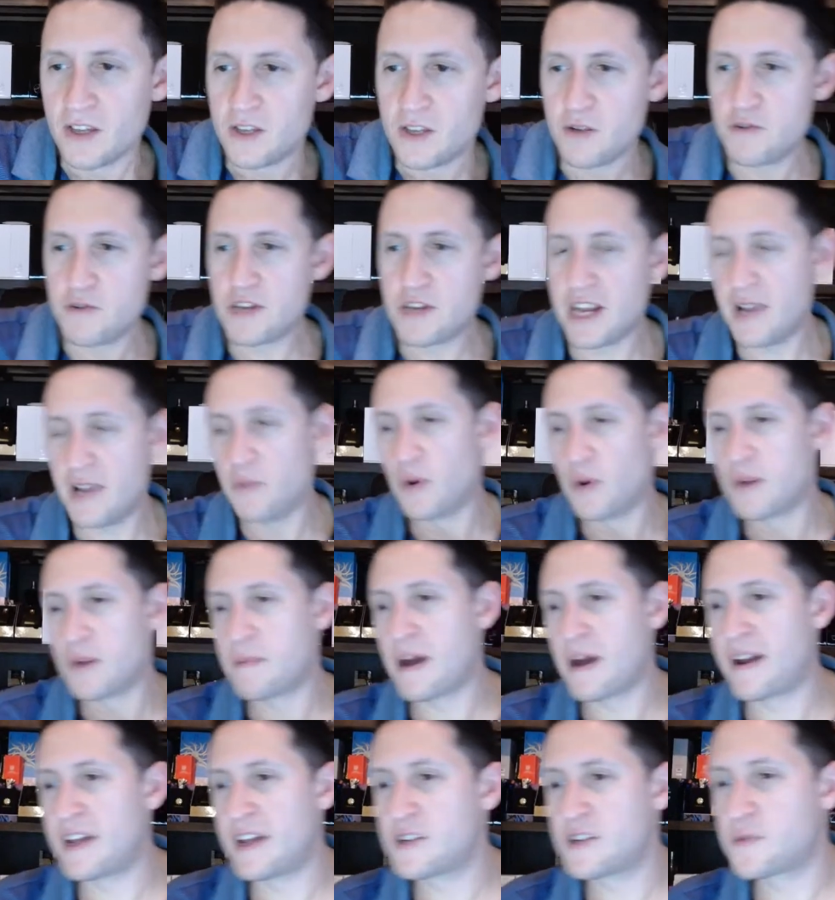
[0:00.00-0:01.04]
Eugene, what
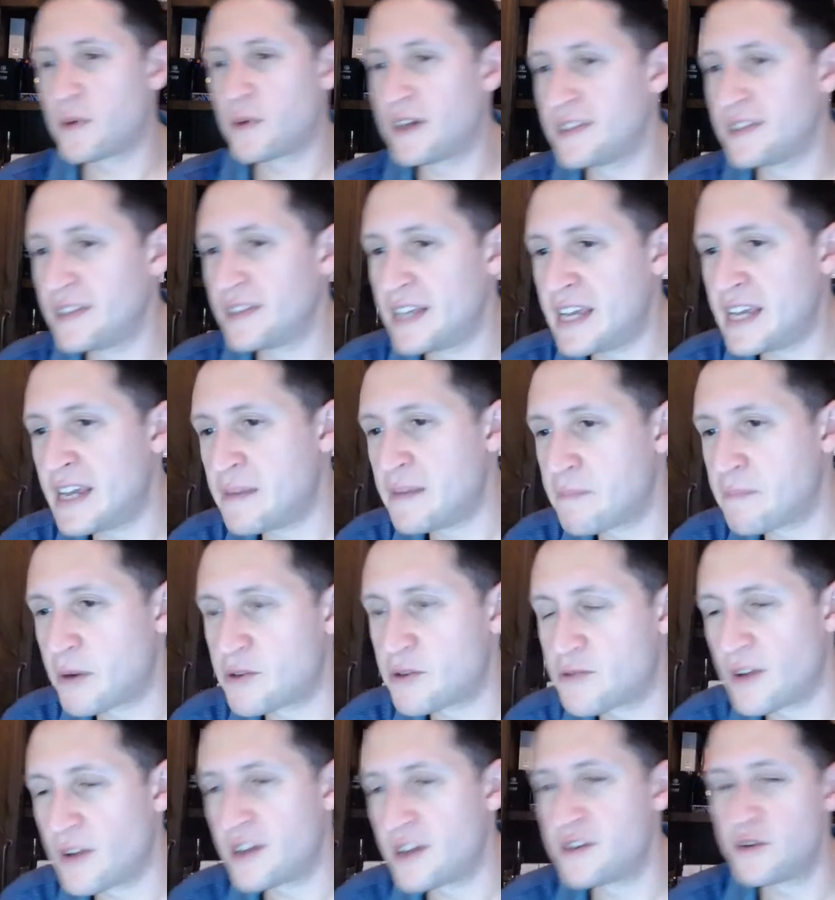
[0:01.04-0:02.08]
about Antoine Lie and
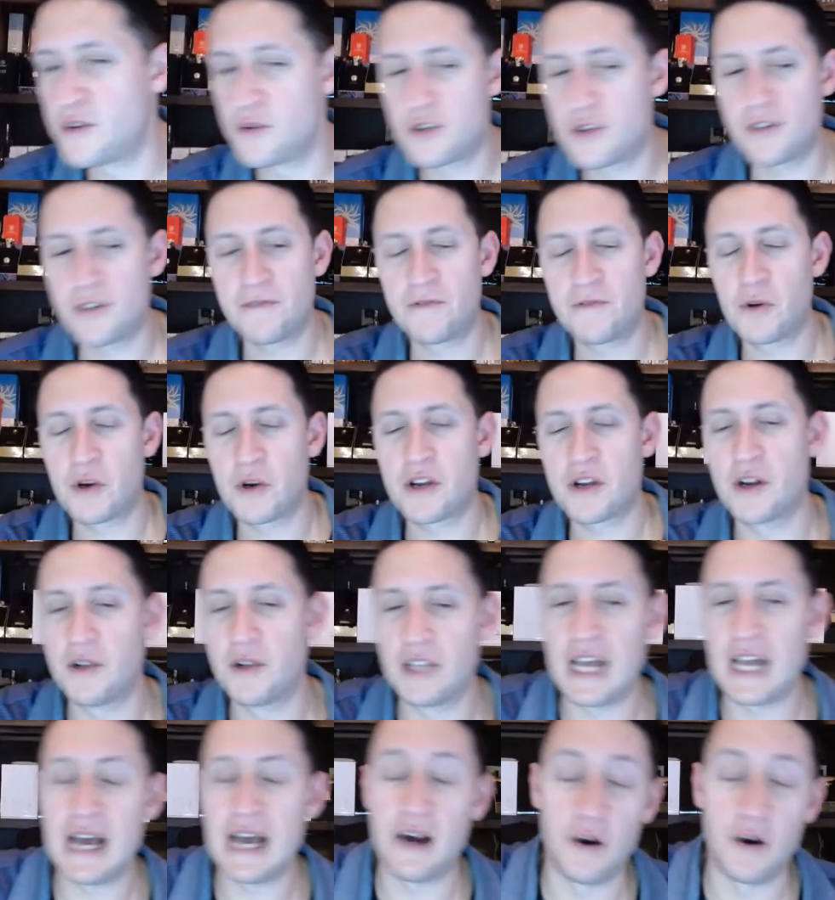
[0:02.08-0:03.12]
Bertrand Ducher for
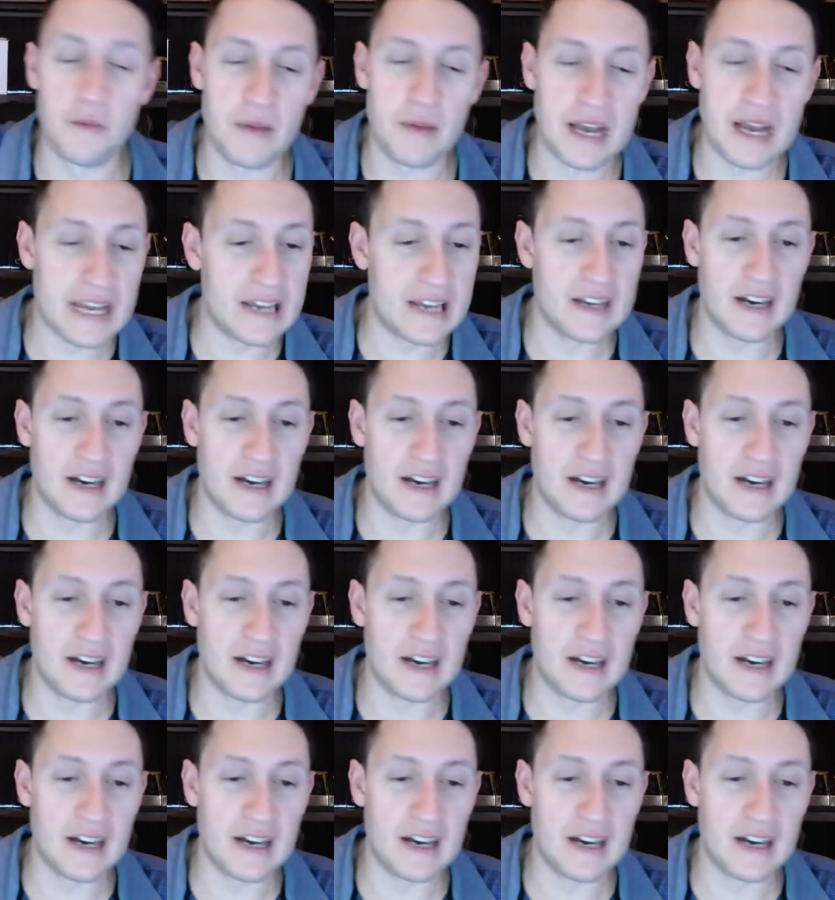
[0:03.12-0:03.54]
Oh my